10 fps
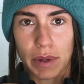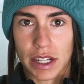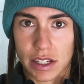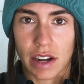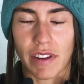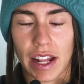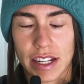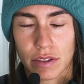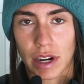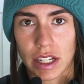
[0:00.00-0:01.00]
because Sun Valley
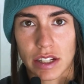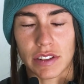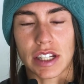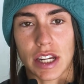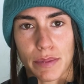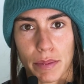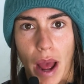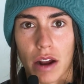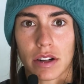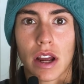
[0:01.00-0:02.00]
is a relatively steeper
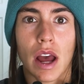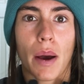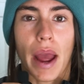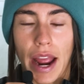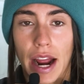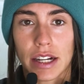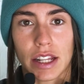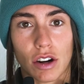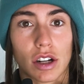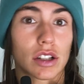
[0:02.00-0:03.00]
mountain and
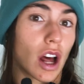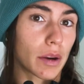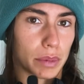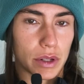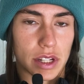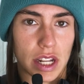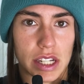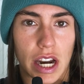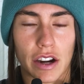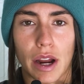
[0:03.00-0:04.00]
there are a lot of blues in
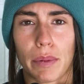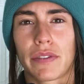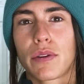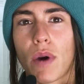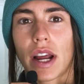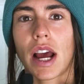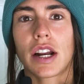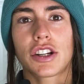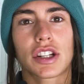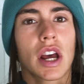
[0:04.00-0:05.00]
this area. But if you want to
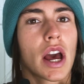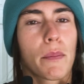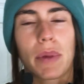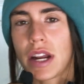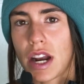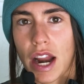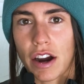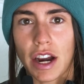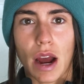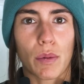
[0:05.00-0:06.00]
kind of just be in an
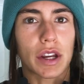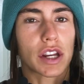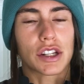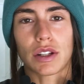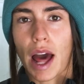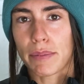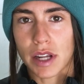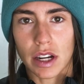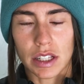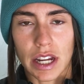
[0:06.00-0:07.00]
area where you can do laps
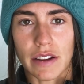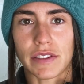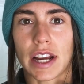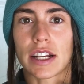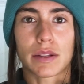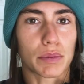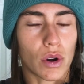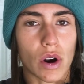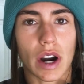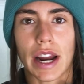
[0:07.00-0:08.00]
on a lift,
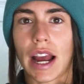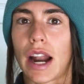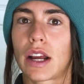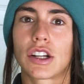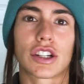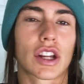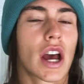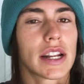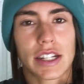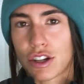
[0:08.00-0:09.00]
explore, and kind of just
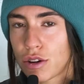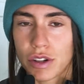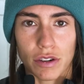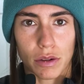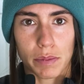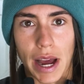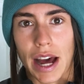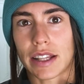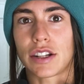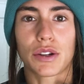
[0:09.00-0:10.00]
choose your own
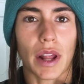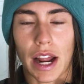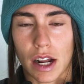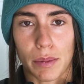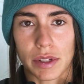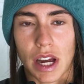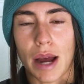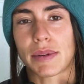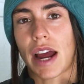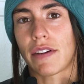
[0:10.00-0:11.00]
path and do that a couple
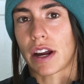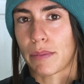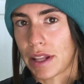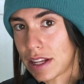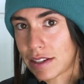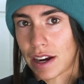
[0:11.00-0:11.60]
times, I recommend this